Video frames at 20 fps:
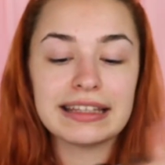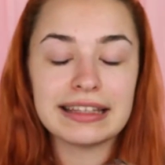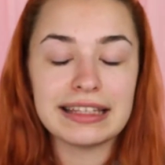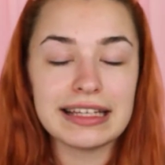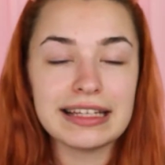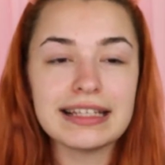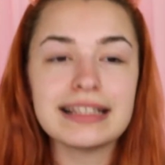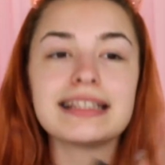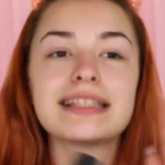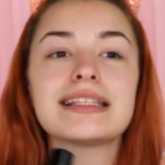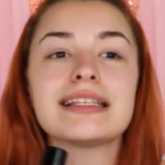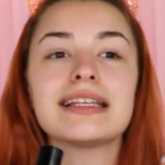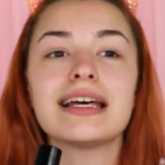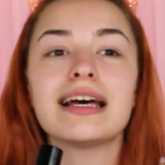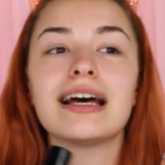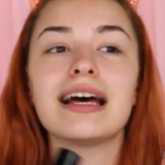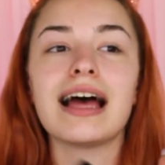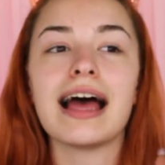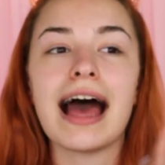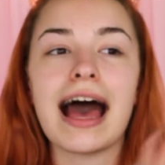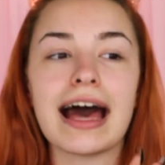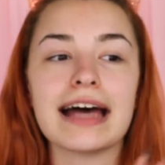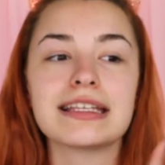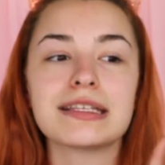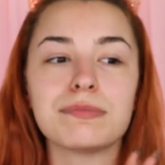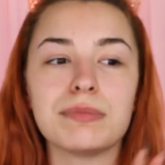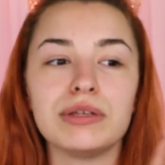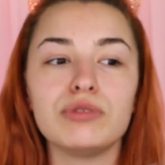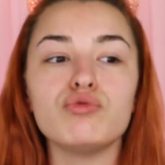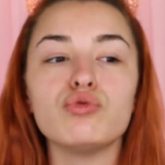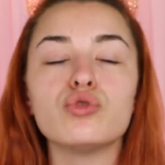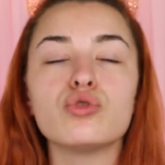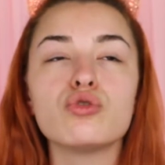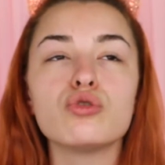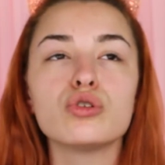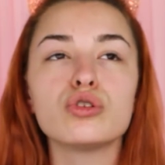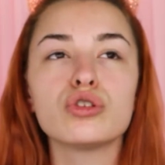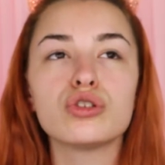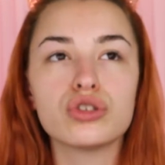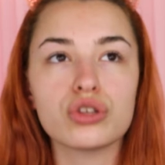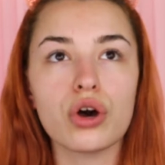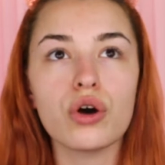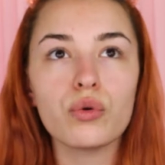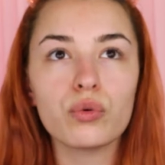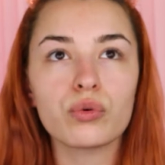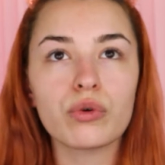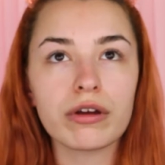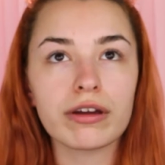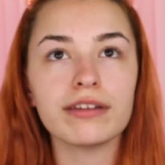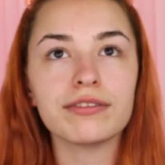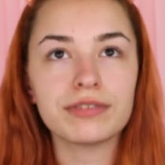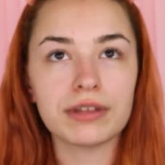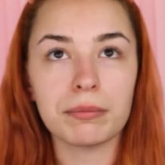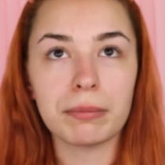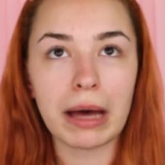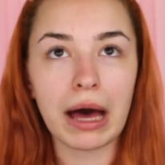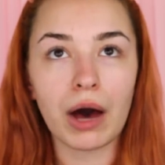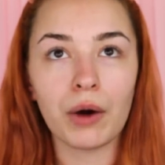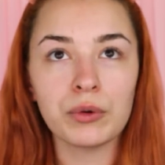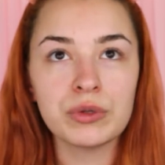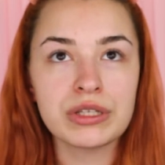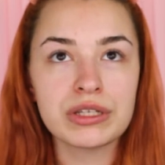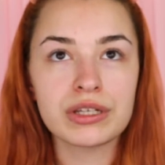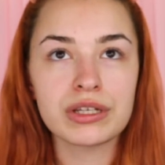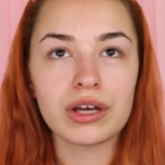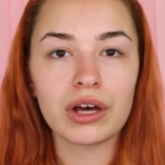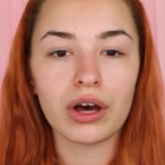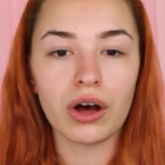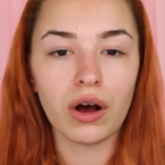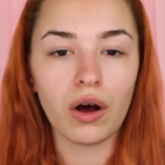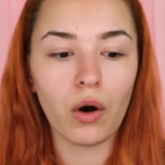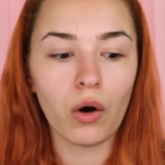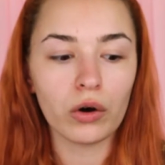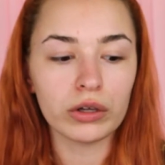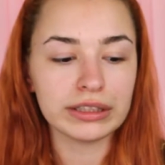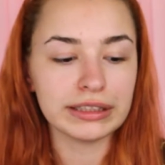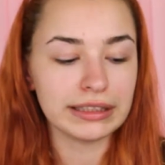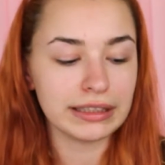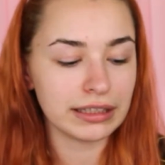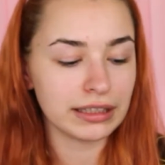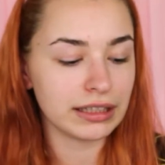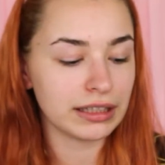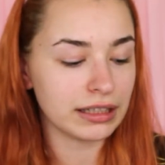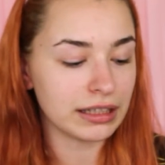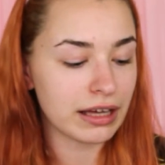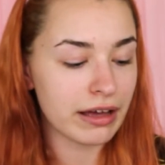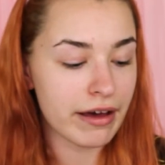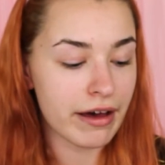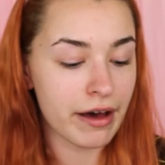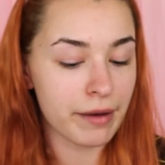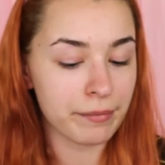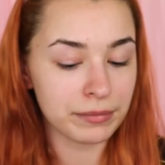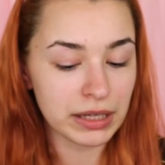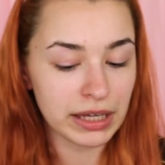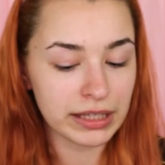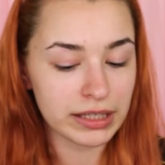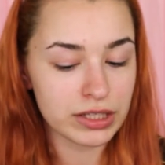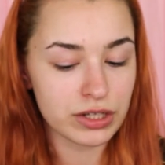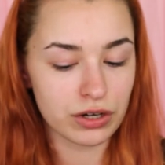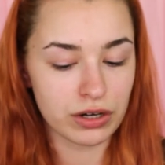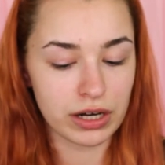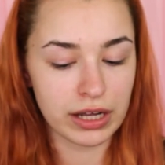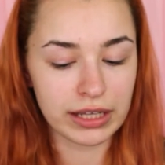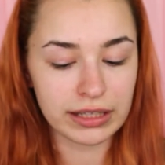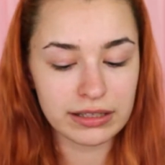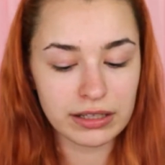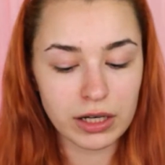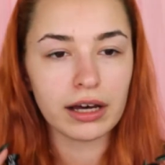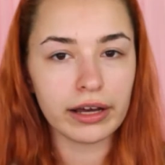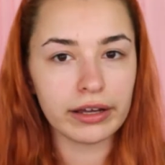This has been so raved about on the internet.